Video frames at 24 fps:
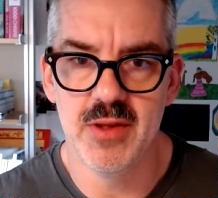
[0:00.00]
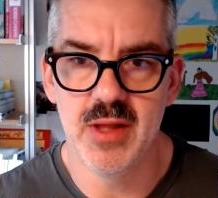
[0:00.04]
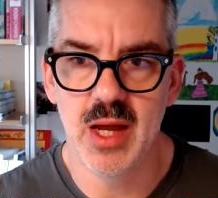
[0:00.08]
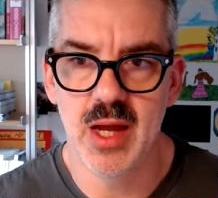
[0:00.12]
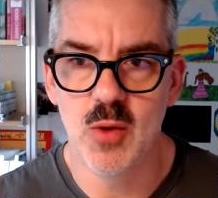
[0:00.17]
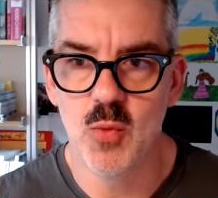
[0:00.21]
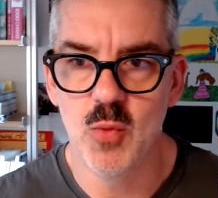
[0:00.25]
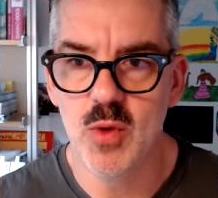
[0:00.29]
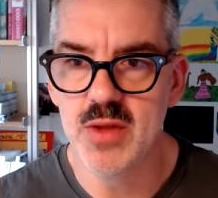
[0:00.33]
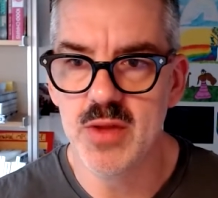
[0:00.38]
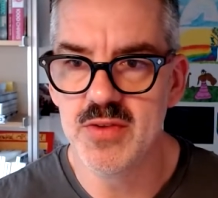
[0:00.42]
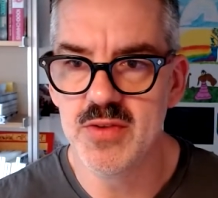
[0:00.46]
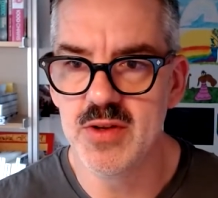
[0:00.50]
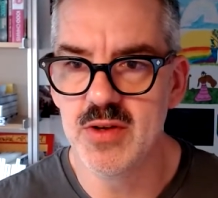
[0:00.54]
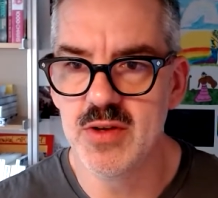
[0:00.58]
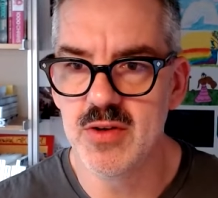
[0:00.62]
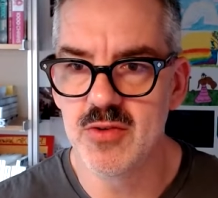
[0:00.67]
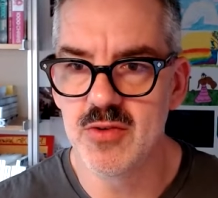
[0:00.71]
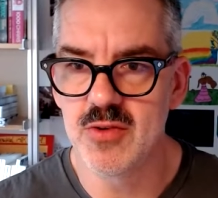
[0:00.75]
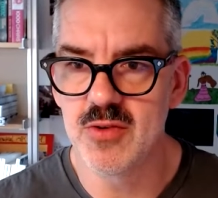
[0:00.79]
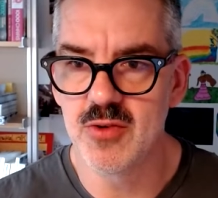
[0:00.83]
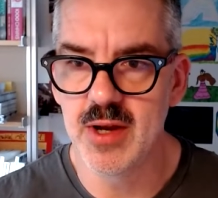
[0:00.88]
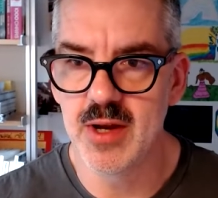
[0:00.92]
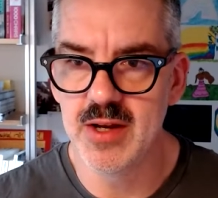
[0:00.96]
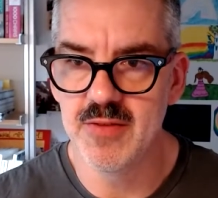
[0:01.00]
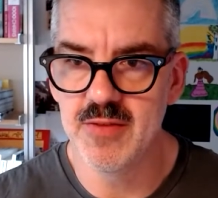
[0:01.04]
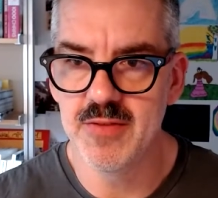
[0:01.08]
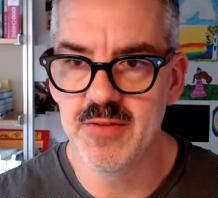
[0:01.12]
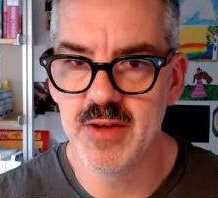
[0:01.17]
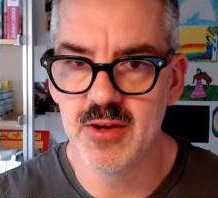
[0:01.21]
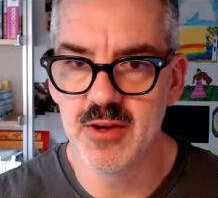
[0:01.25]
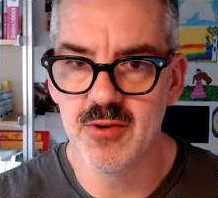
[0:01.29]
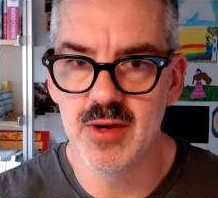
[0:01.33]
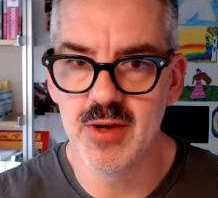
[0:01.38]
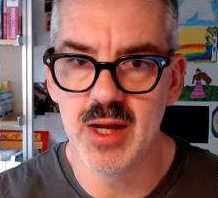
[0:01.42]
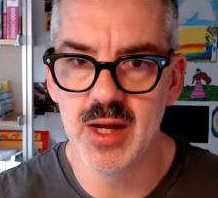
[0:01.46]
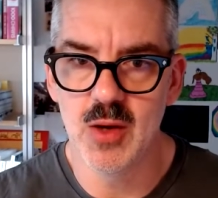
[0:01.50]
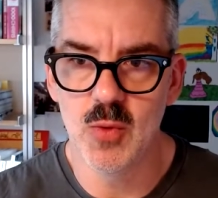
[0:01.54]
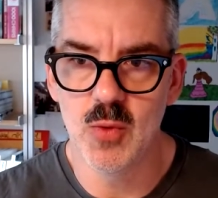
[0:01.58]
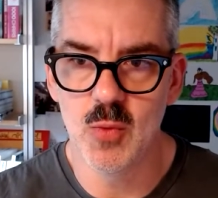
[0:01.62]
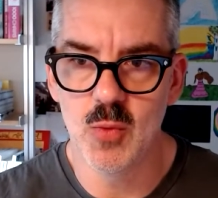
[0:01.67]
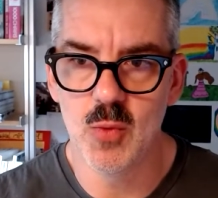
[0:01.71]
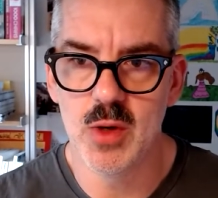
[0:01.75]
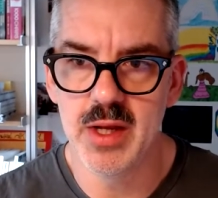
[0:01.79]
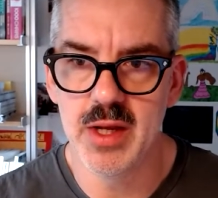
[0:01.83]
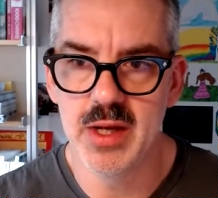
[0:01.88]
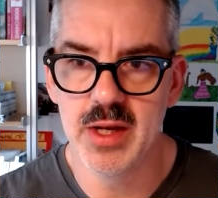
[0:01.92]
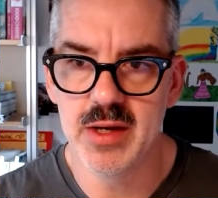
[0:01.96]
I wasn't trying to figure out
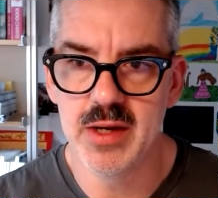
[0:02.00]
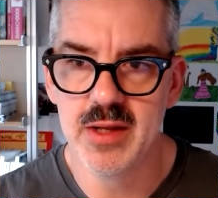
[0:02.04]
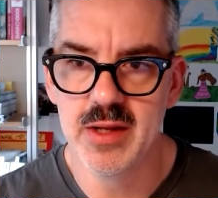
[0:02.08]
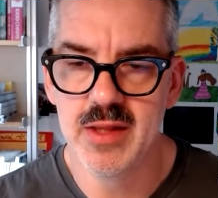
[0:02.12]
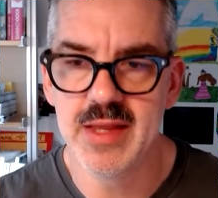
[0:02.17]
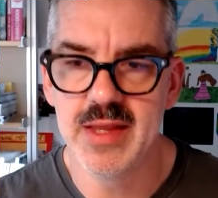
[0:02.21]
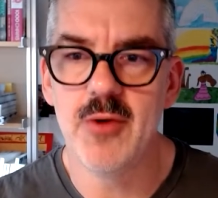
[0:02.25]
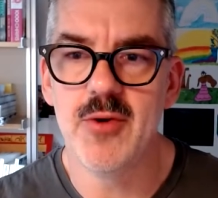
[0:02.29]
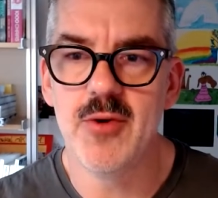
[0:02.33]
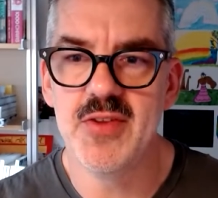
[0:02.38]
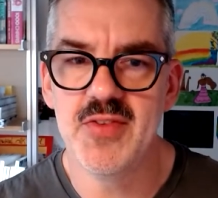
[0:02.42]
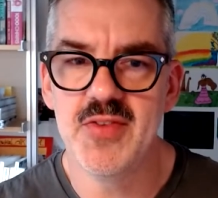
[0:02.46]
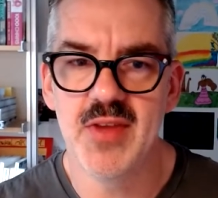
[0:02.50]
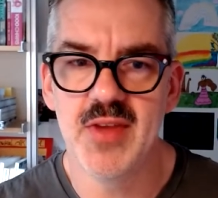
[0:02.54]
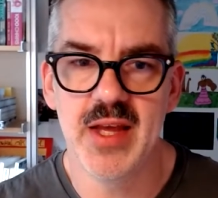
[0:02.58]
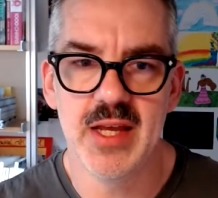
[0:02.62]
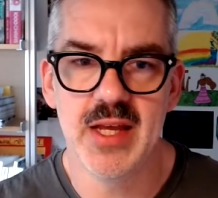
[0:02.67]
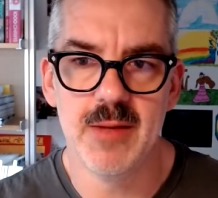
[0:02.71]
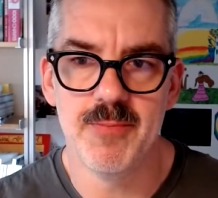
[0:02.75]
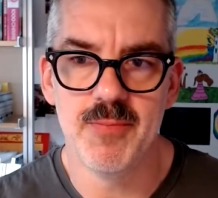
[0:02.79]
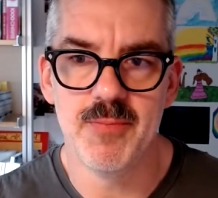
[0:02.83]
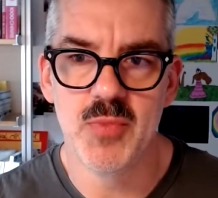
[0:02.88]
what they always say,